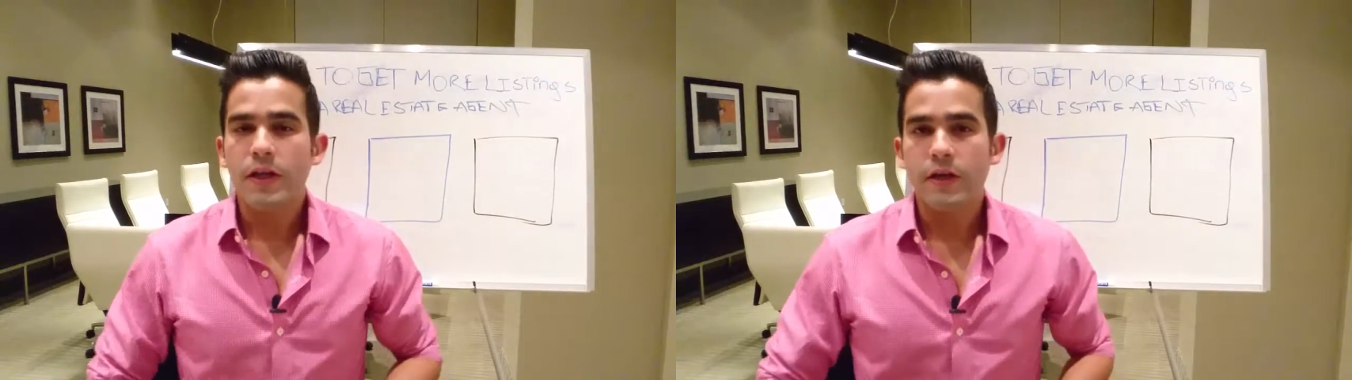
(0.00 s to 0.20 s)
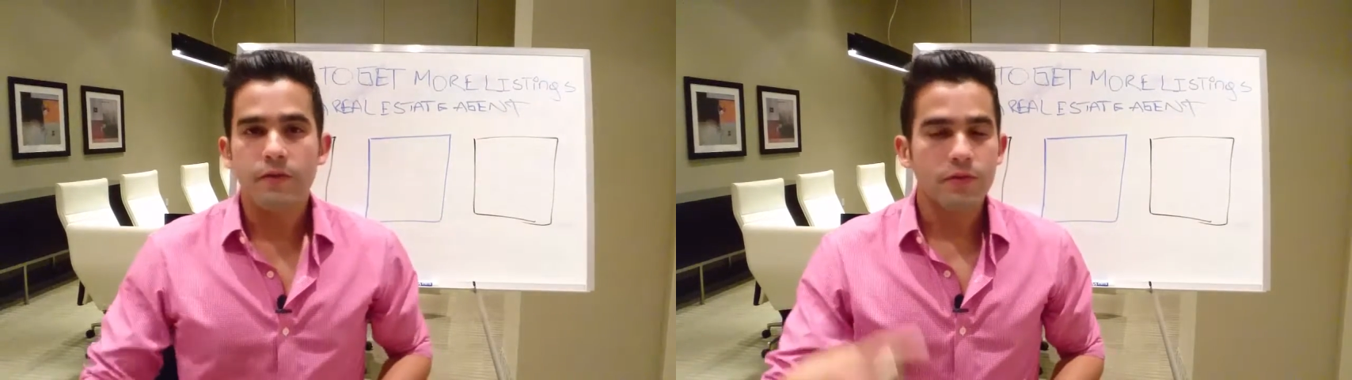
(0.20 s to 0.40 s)

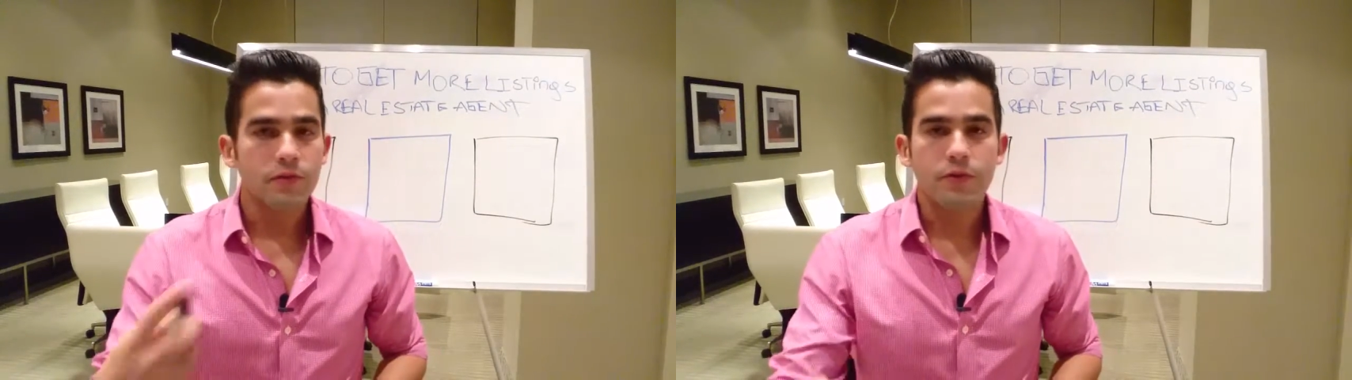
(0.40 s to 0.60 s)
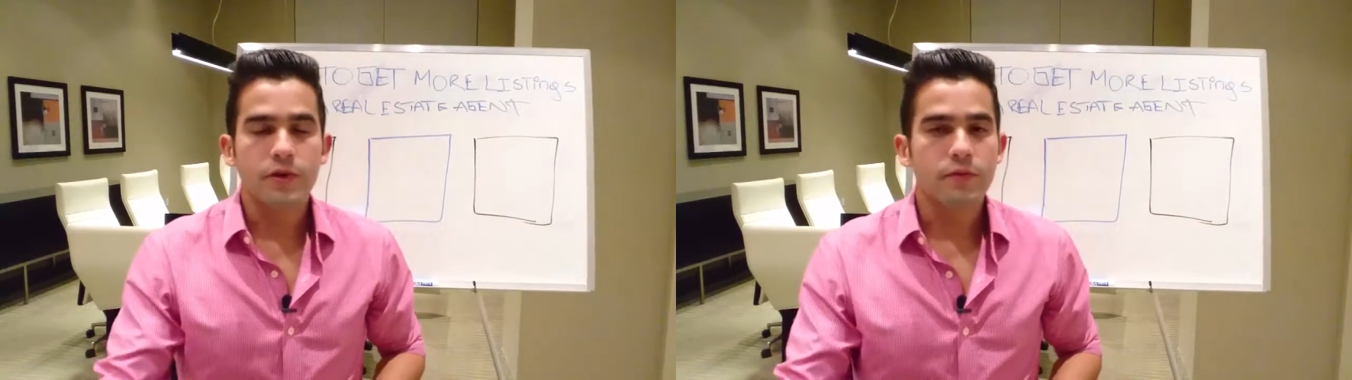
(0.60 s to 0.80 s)
If
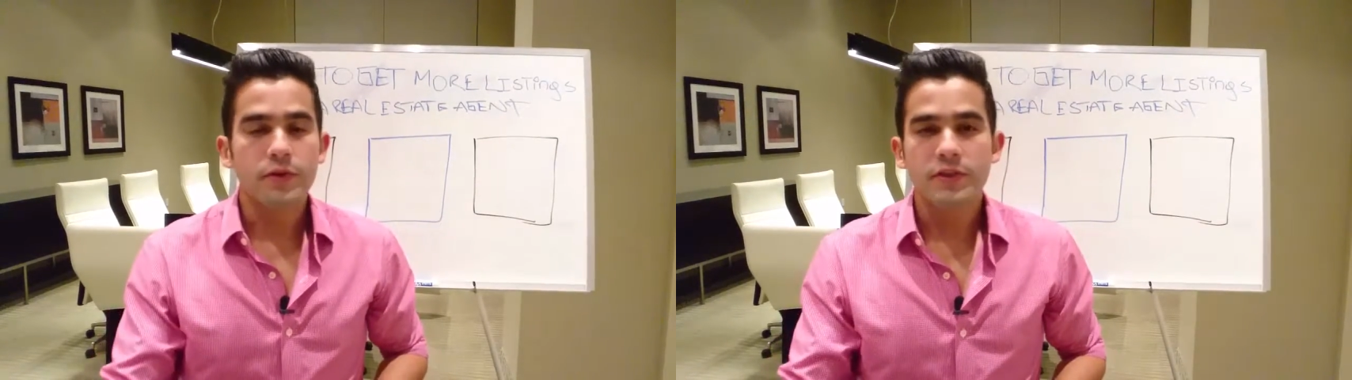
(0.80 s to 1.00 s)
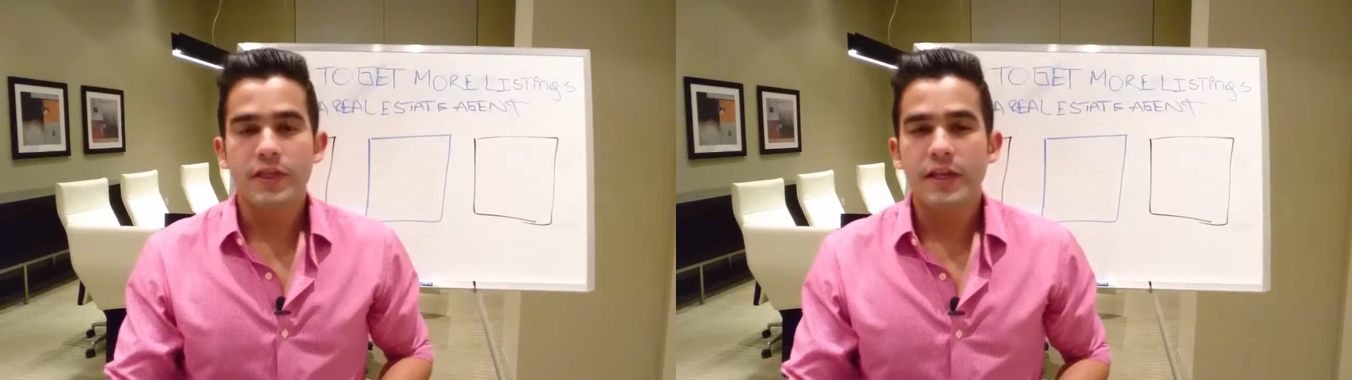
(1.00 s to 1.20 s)
you're a
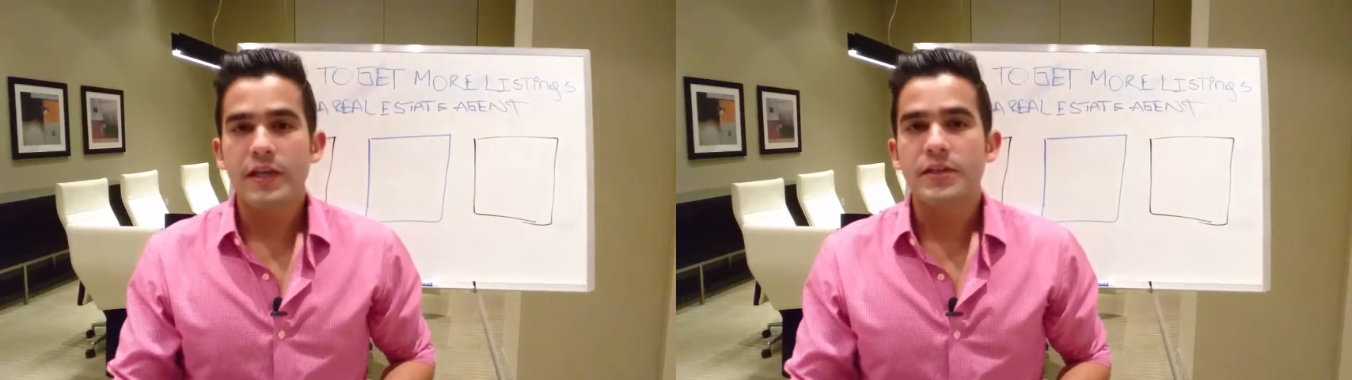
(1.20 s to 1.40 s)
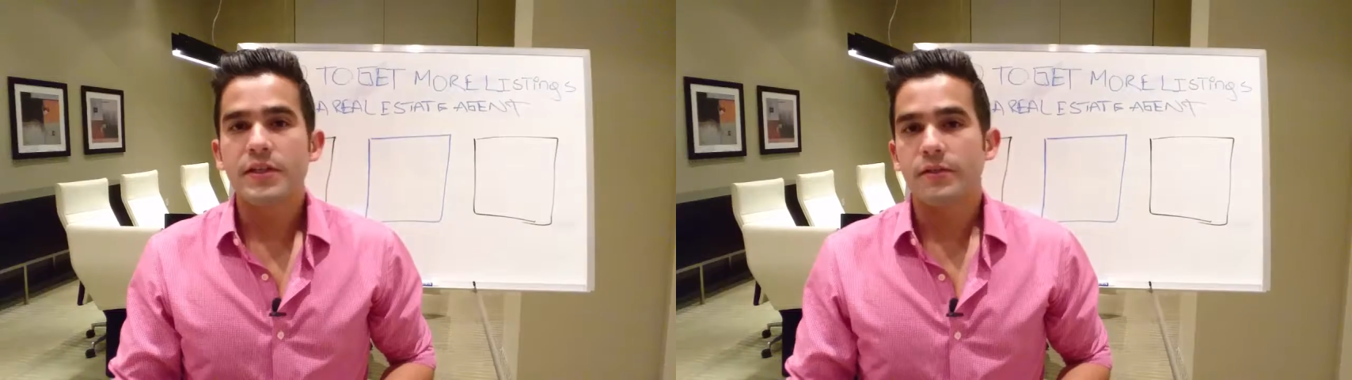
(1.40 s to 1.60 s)
real estate
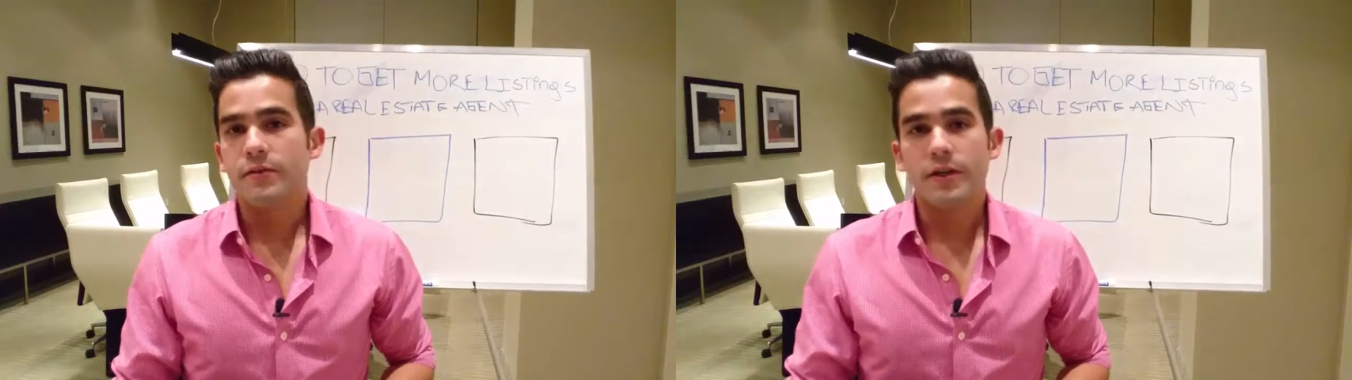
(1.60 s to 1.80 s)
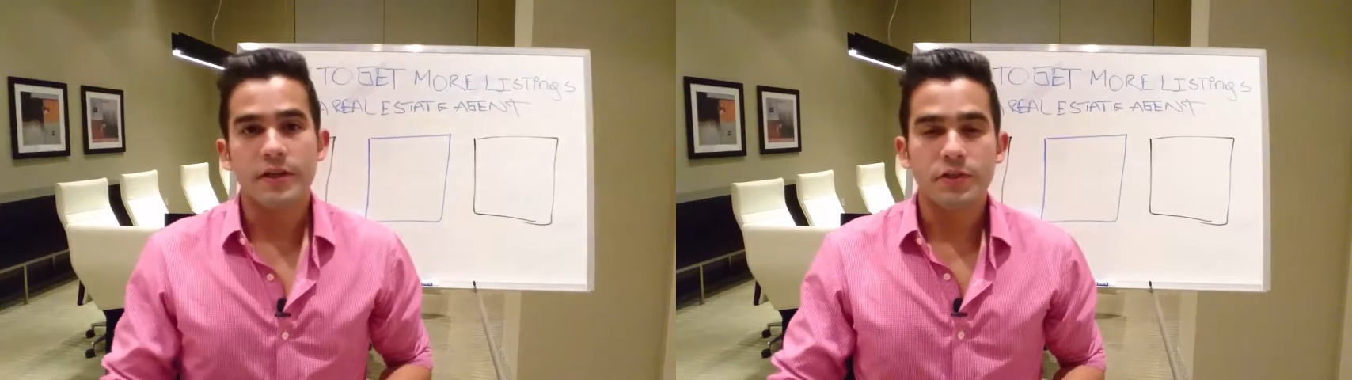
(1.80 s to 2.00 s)
agent
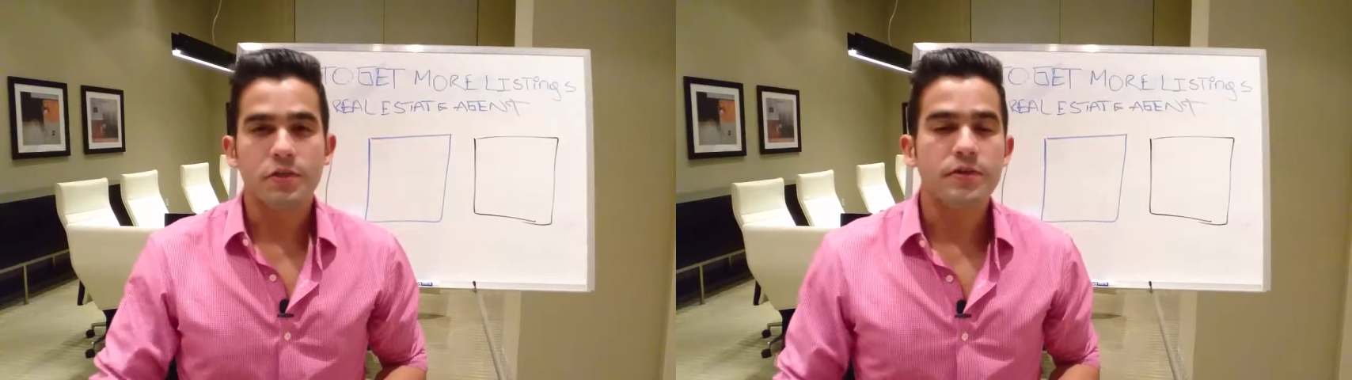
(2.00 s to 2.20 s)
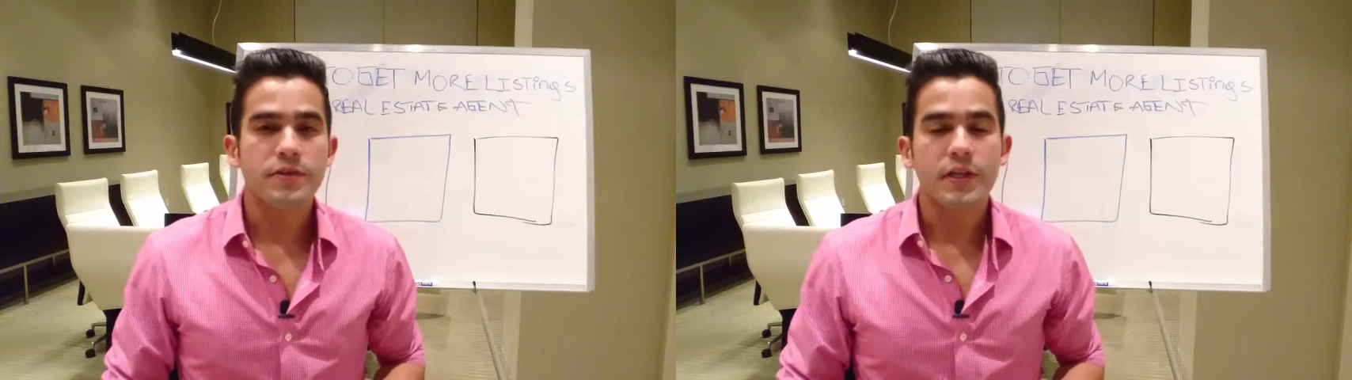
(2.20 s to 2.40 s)
or an
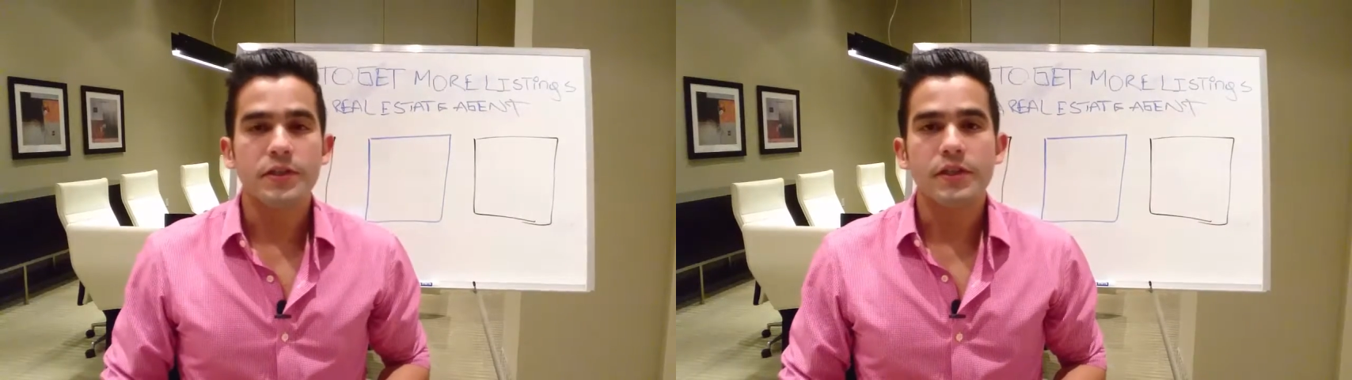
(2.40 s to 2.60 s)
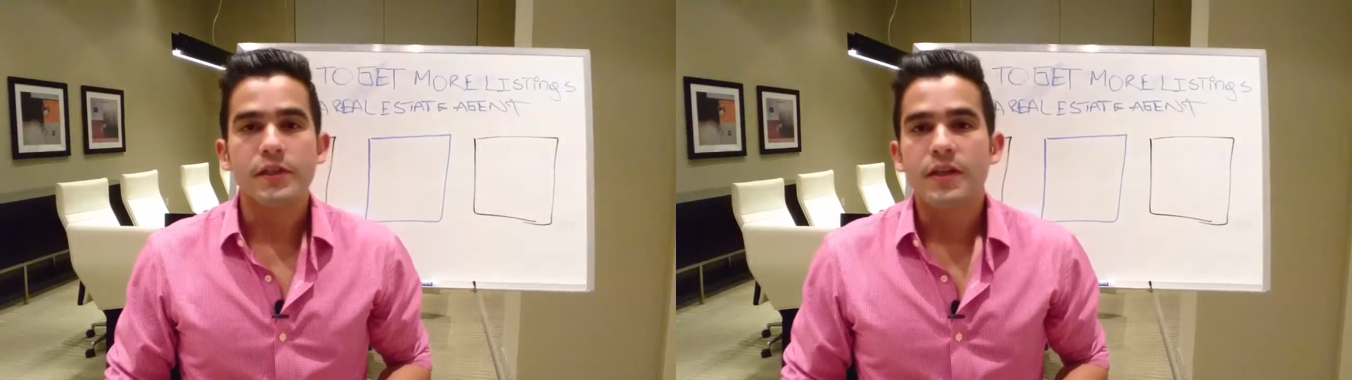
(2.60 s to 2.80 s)
insurance
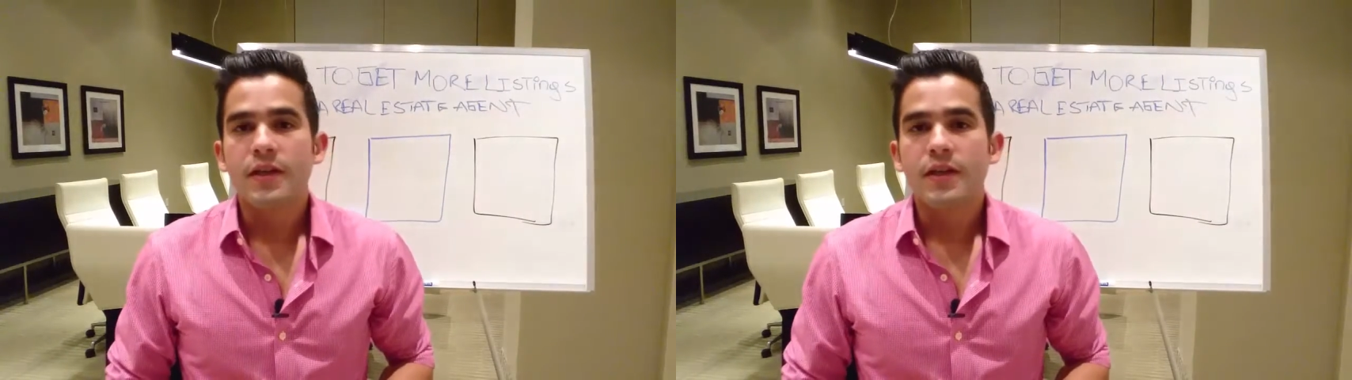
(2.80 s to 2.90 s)
agent,